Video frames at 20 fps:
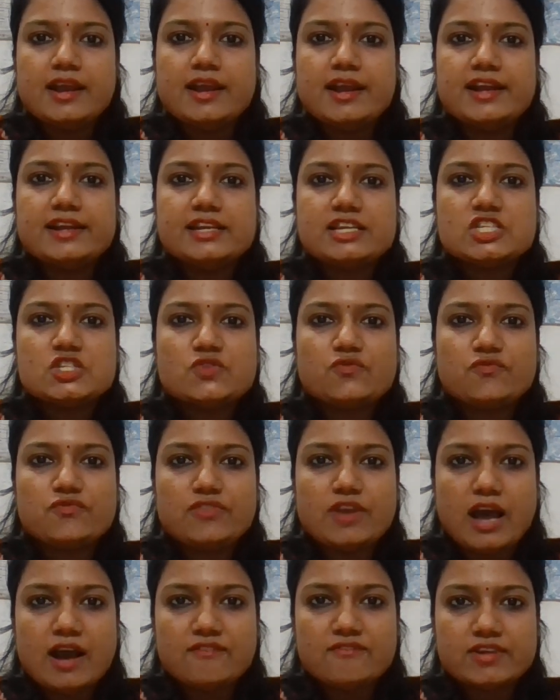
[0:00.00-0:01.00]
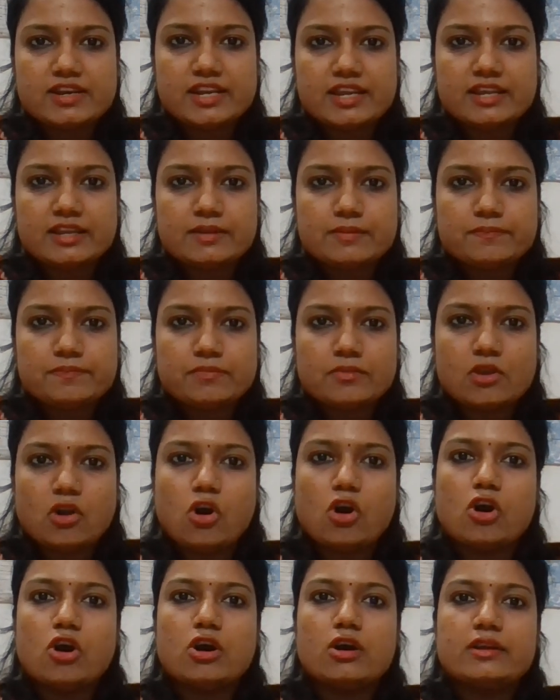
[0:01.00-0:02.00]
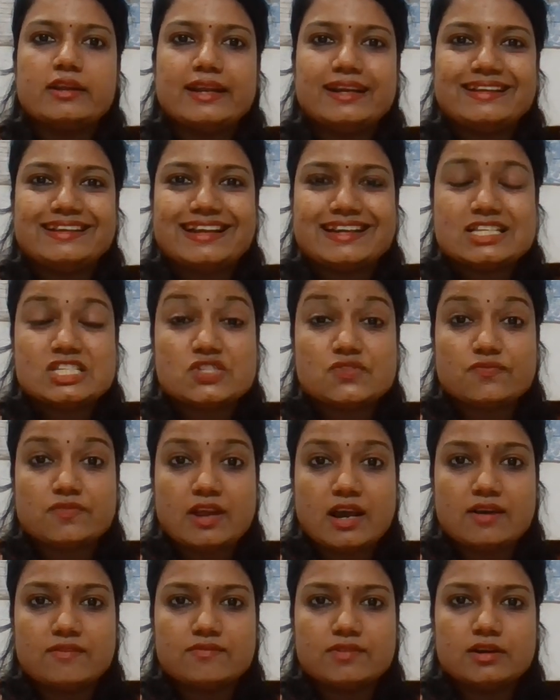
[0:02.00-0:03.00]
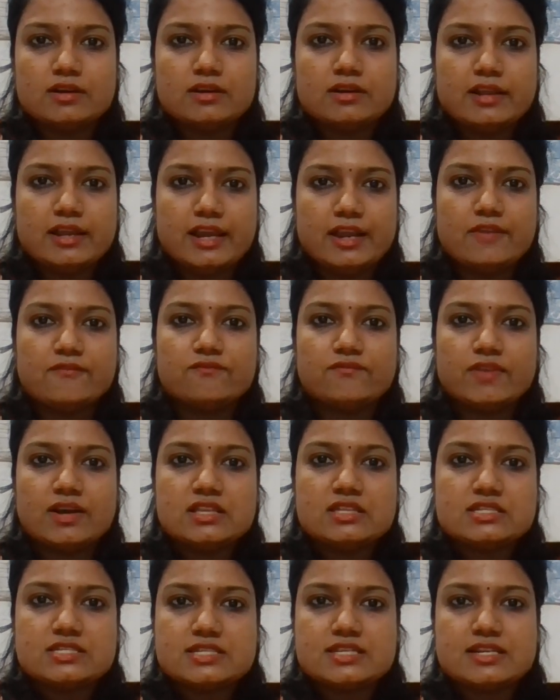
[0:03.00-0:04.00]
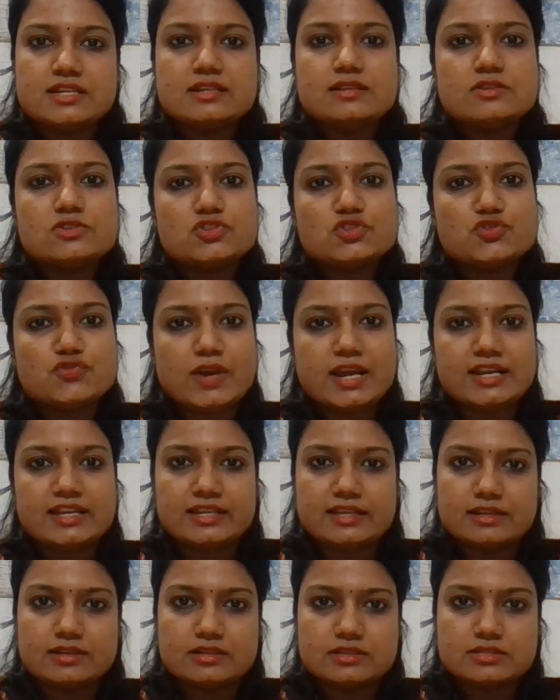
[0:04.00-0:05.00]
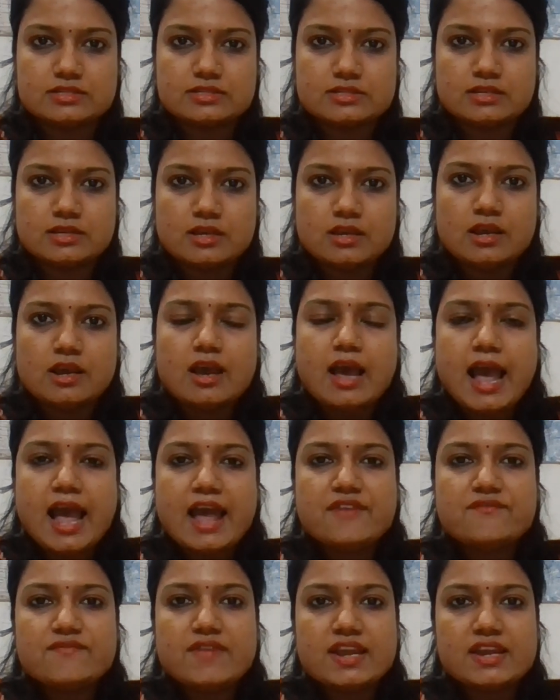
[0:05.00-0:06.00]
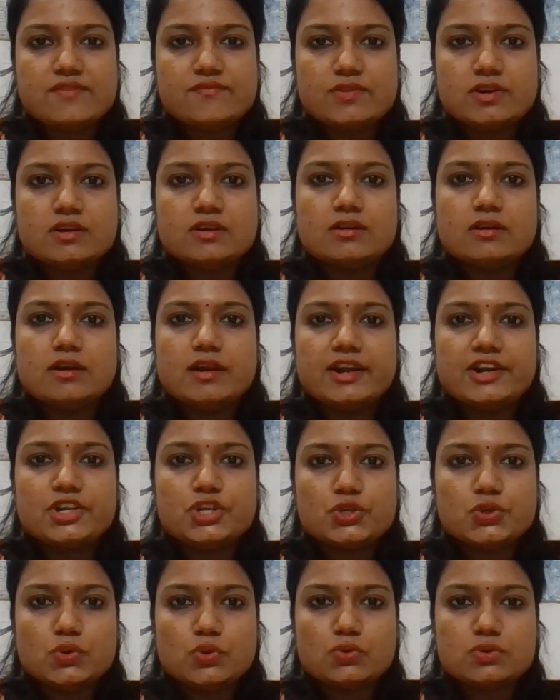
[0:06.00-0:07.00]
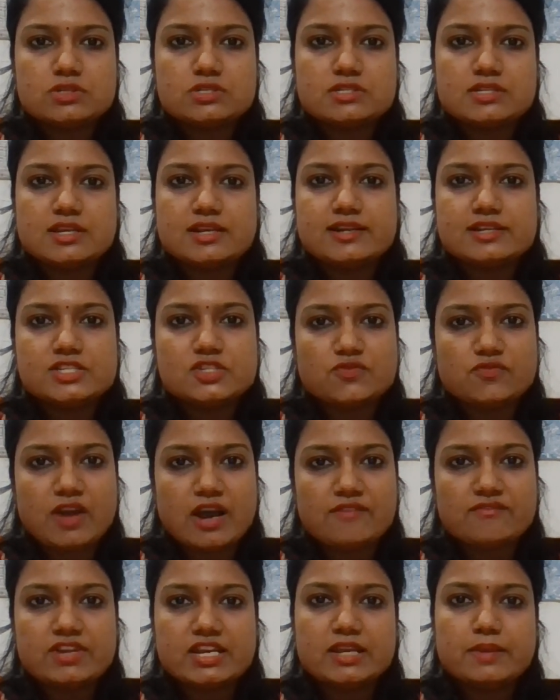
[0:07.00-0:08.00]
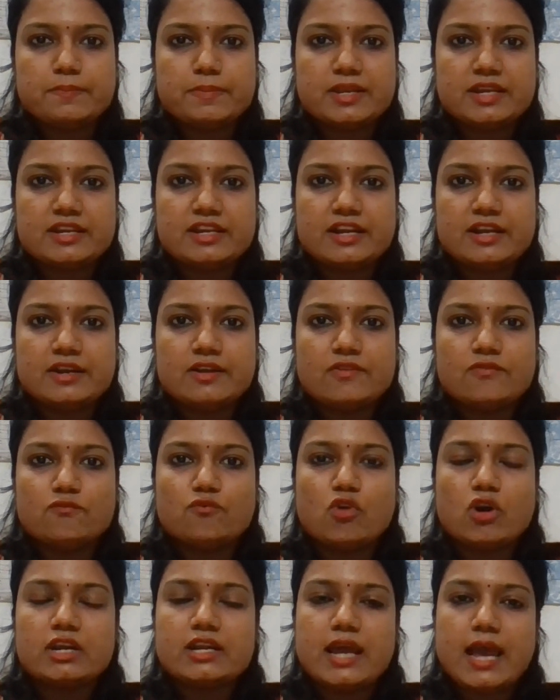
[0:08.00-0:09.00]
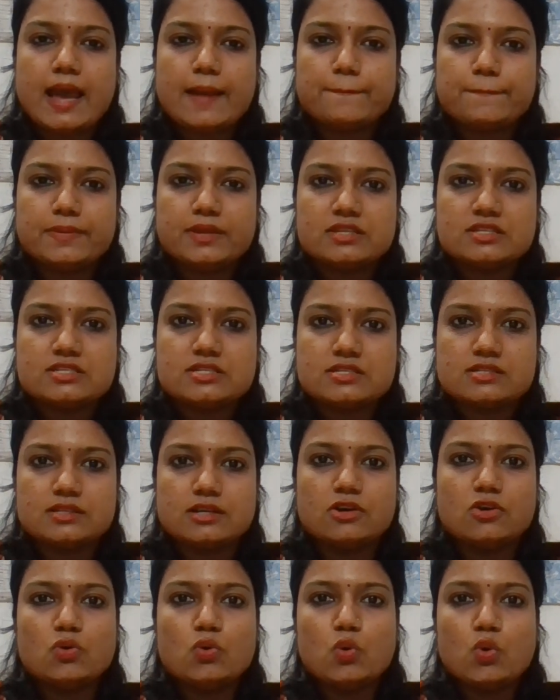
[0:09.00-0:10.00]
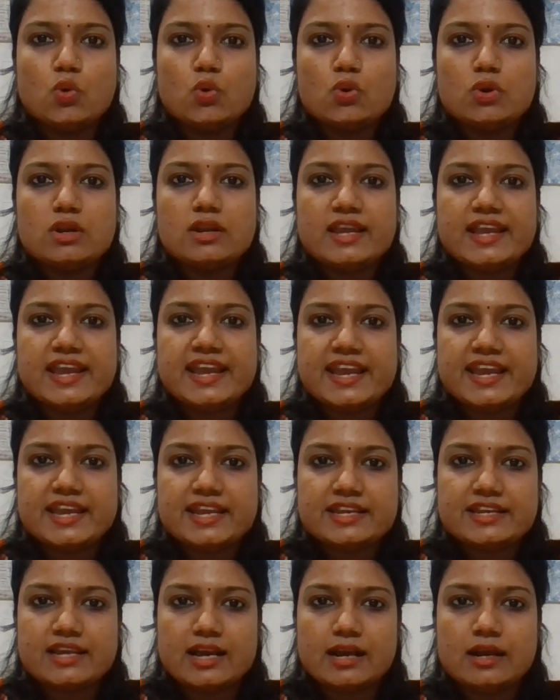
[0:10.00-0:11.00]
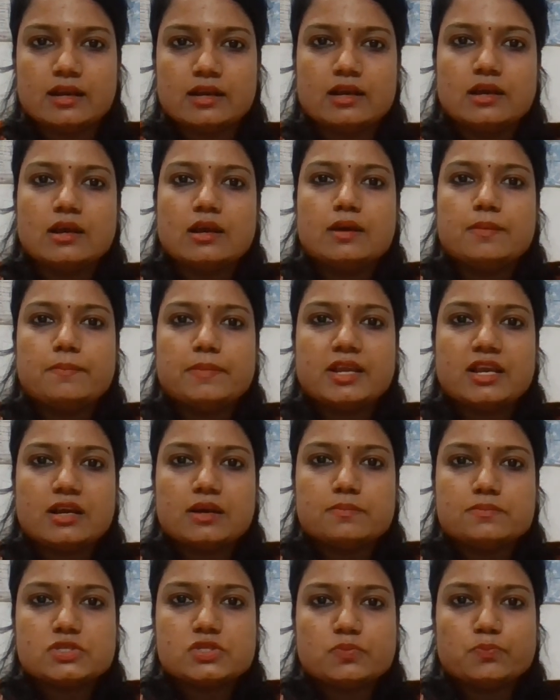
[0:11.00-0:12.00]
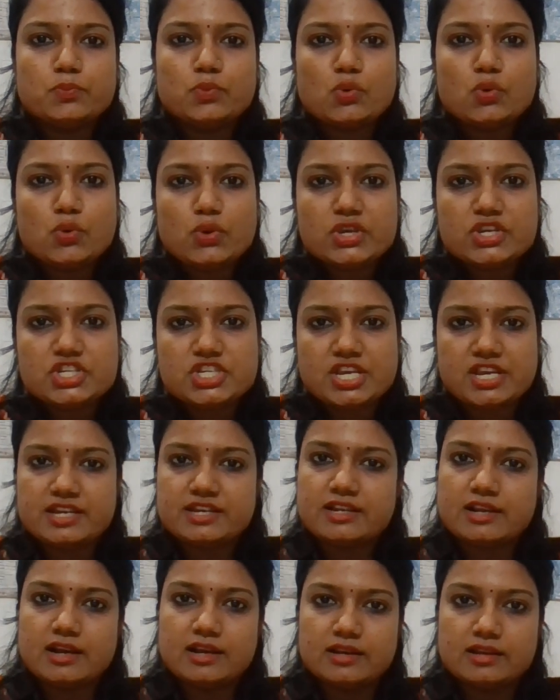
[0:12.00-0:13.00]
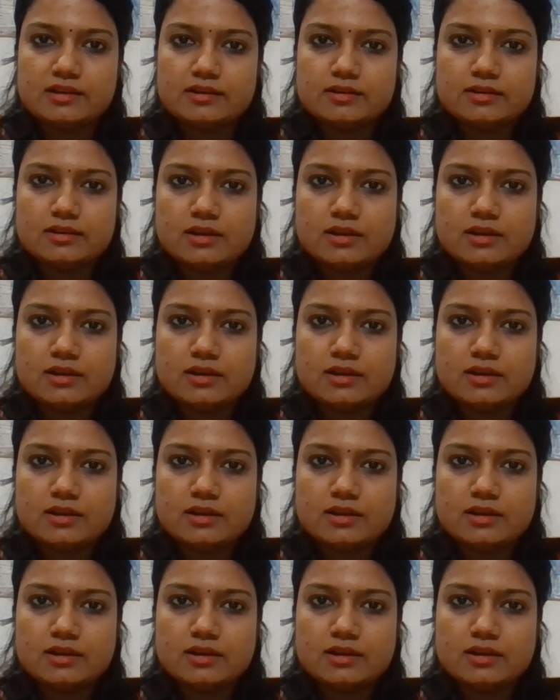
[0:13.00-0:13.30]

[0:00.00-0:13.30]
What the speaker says: It is flowering or it gets flower once in 12 years. And whenever it shows its flowering period, what happens? The whole area becomes bluish in color.